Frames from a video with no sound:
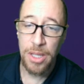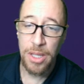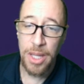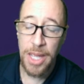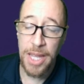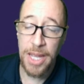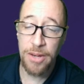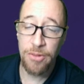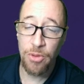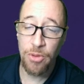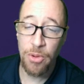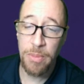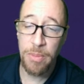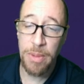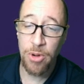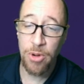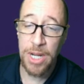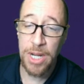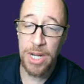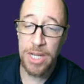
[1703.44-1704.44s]
And
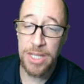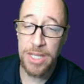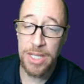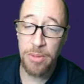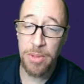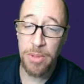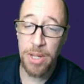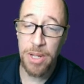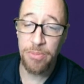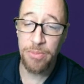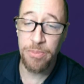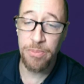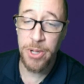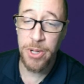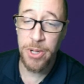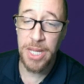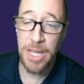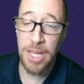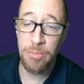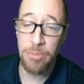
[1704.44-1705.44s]
remember what I said about
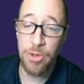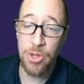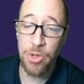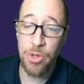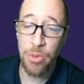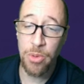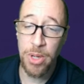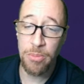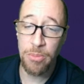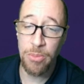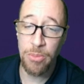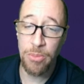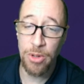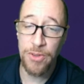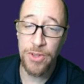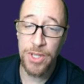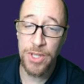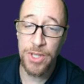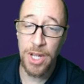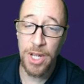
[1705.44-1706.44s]
putting in between
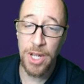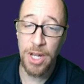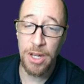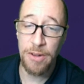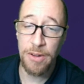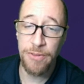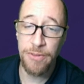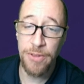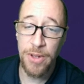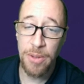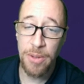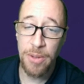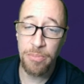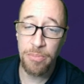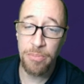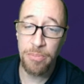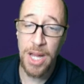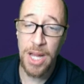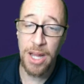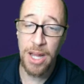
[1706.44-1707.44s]
moves of
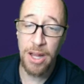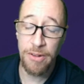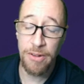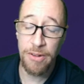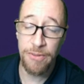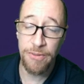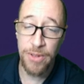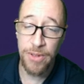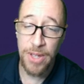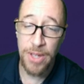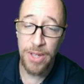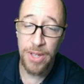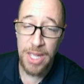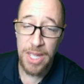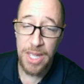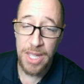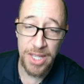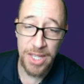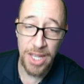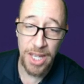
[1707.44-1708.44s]

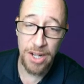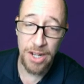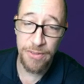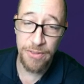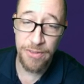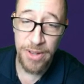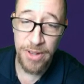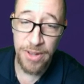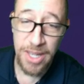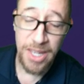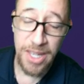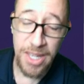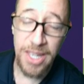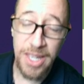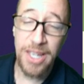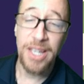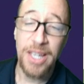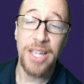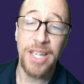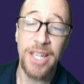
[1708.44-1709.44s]
instead of
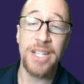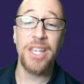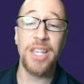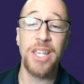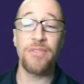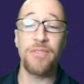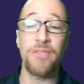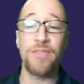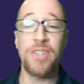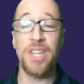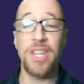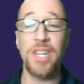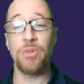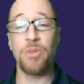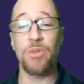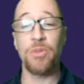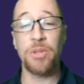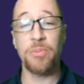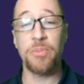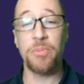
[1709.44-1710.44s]
dealing
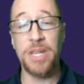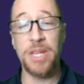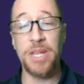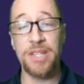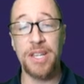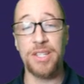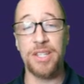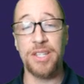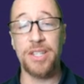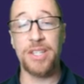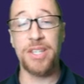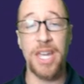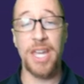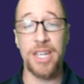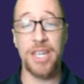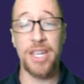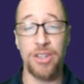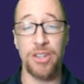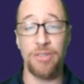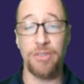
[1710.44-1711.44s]
with the piece that's
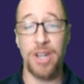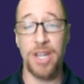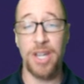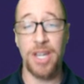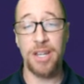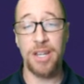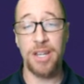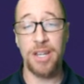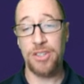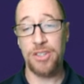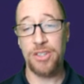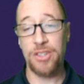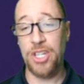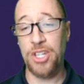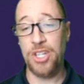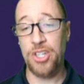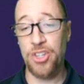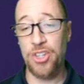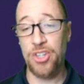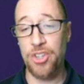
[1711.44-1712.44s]
attacking you, right? So he
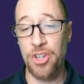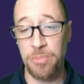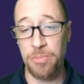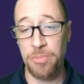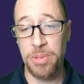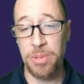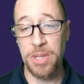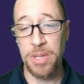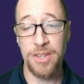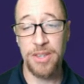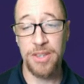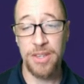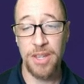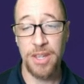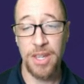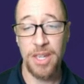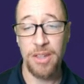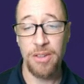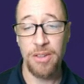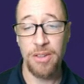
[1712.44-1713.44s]
just took a piece.
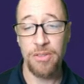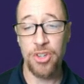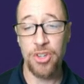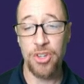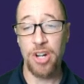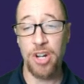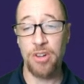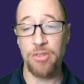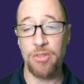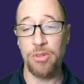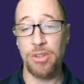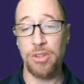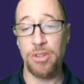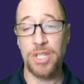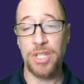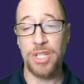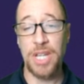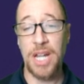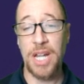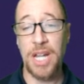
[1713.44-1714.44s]
The general
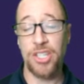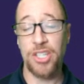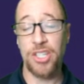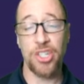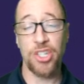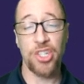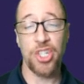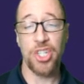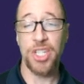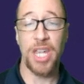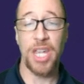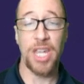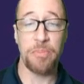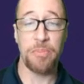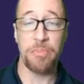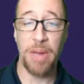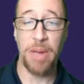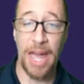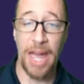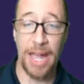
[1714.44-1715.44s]
rules, I should just take
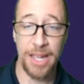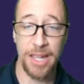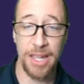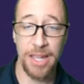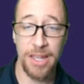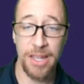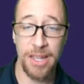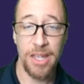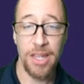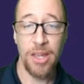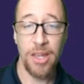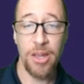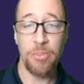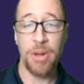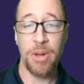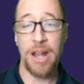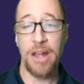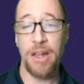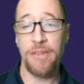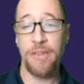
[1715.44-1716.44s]
it back.
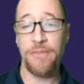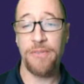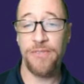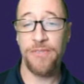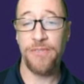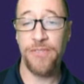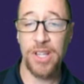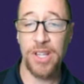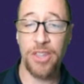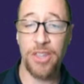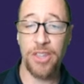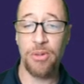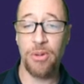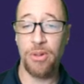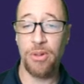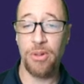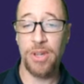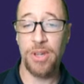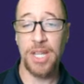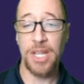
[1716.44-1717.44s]
But I feel like
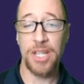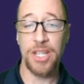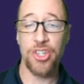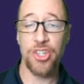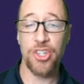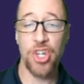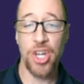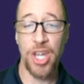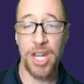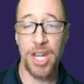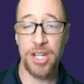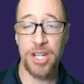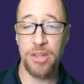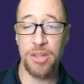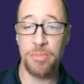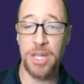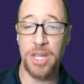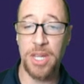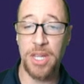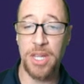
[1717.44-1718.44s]
throwing in this check to
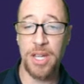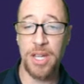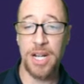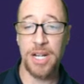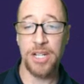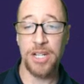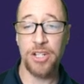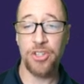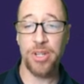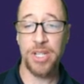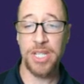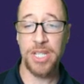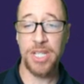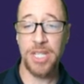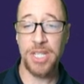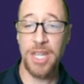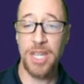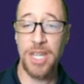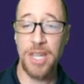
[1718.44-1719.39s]
be kind of tricksy